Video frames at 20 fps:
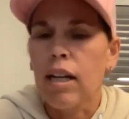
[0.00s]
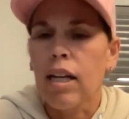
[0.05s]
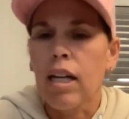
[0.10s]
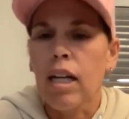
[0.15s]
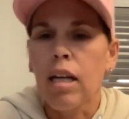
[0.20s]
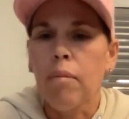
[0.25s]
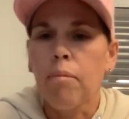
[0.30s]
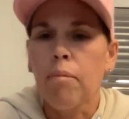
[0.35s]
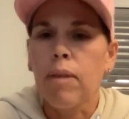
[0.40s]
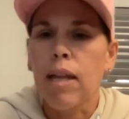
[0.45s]

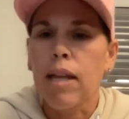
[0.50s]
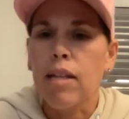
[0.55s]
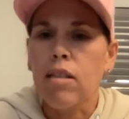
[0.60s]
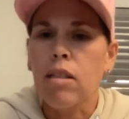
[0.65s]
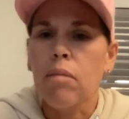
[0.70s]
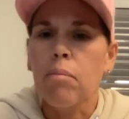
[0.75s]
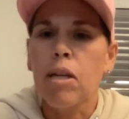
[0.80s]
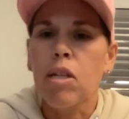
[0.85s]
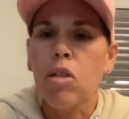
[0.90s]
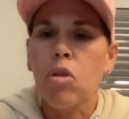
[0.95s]
That's
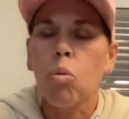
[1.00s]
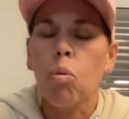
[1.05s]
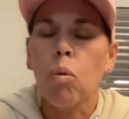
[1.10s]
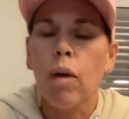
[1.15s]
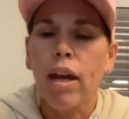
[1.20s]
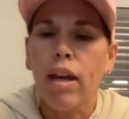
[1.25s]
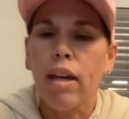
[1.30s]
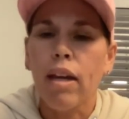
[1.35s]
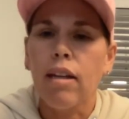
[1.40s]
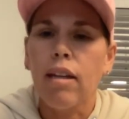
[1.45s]
the best
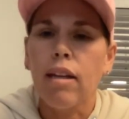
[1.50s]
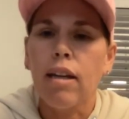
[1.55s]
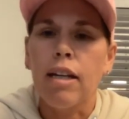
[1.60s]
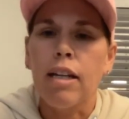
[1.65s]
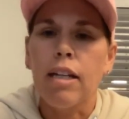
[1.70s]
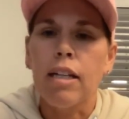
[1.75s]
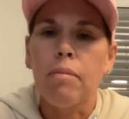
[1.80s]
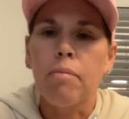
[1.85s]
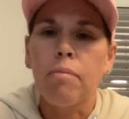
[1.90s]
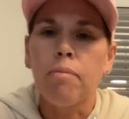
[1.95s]
way.
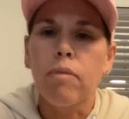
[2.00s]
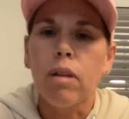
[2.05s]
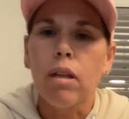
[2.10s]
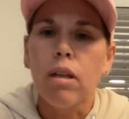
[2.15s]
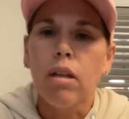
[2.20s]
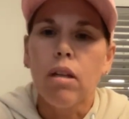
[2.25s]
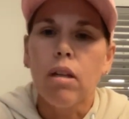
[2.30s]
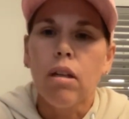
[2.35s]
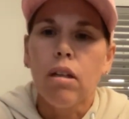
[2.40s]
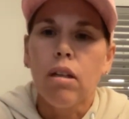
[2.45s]

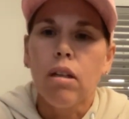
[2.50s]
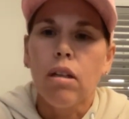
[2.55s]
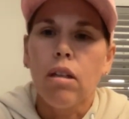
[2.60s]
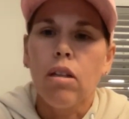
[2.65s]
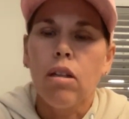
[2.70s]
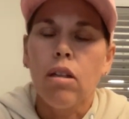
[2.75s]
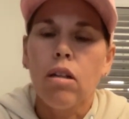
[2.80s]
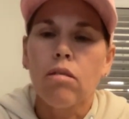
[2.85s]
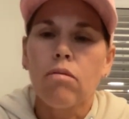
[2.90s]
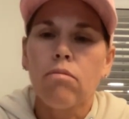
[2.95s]

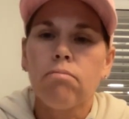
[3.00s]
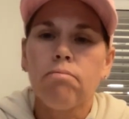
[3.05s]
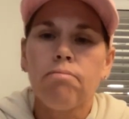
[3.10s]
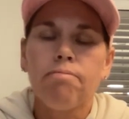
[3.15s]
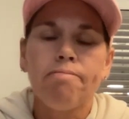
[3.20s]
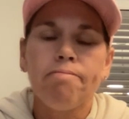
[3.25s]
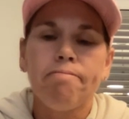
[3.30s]
You know,